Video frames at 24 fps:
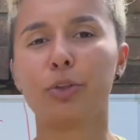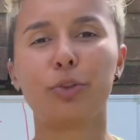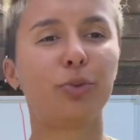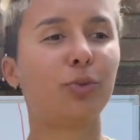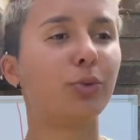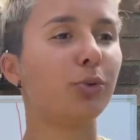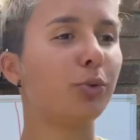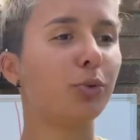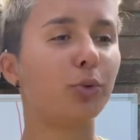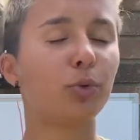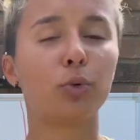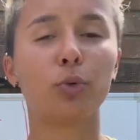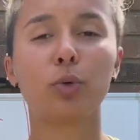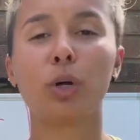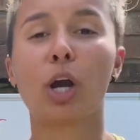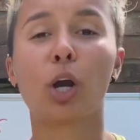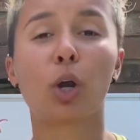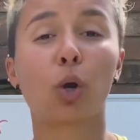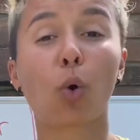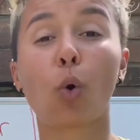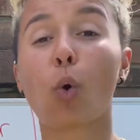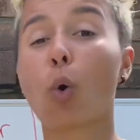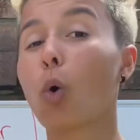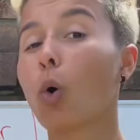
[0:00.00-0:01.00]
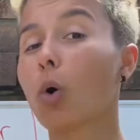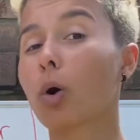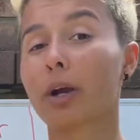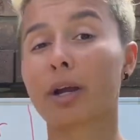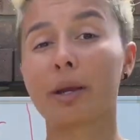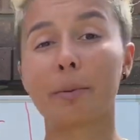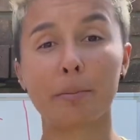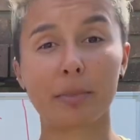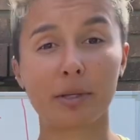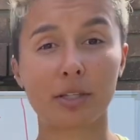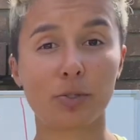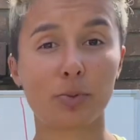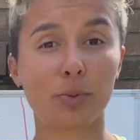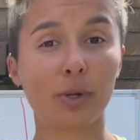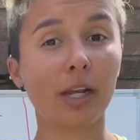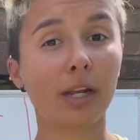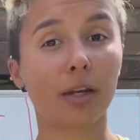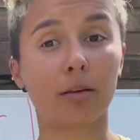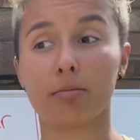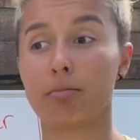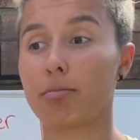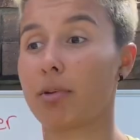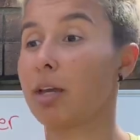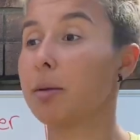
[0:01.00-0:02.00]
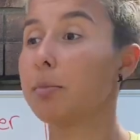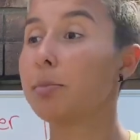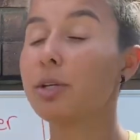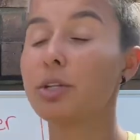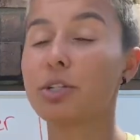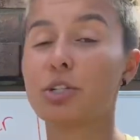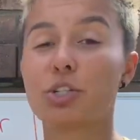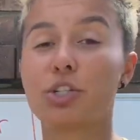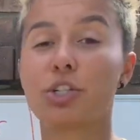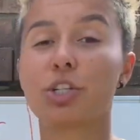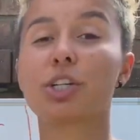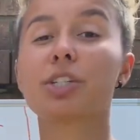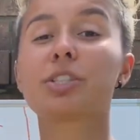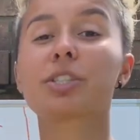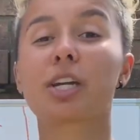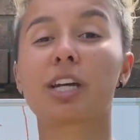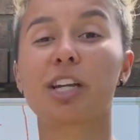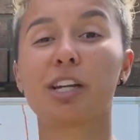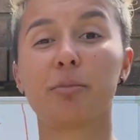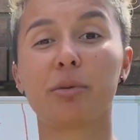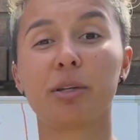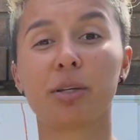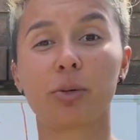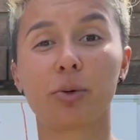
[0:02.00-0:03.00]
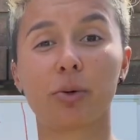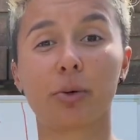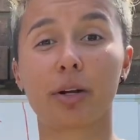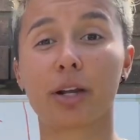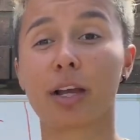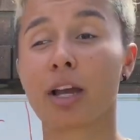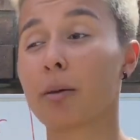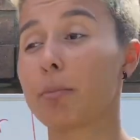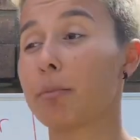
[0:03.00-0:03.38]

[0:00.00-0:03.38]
do core in between. Maybe it's just gonna be core.